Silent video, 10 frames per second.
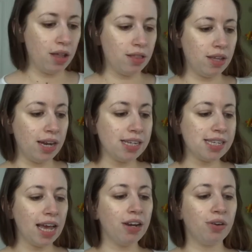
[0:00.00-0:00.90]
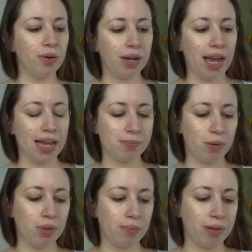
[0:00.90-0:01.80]
The next category has
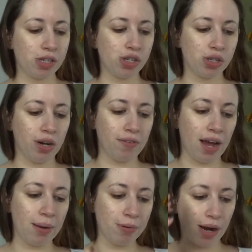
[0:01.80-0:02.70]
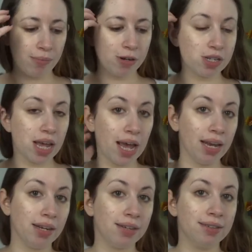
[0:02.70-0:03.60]
both a mixture of eye primers
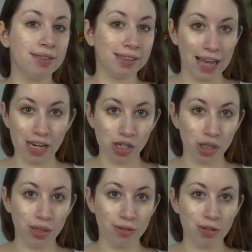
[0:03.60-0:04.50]
and lash glue.